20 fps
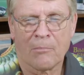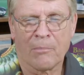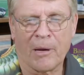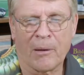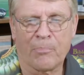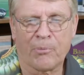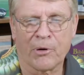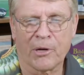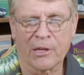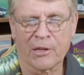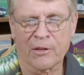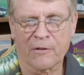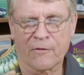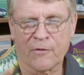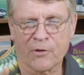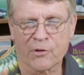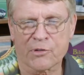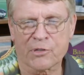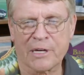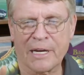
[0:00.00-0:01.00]
By putting the
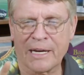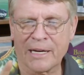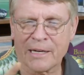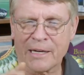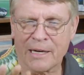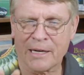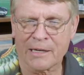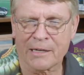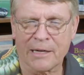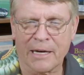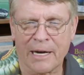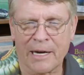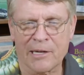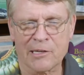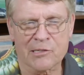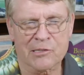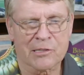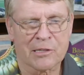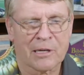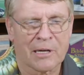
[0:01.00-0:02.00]
first egg on
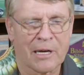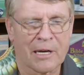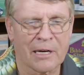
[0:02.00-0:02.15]
ice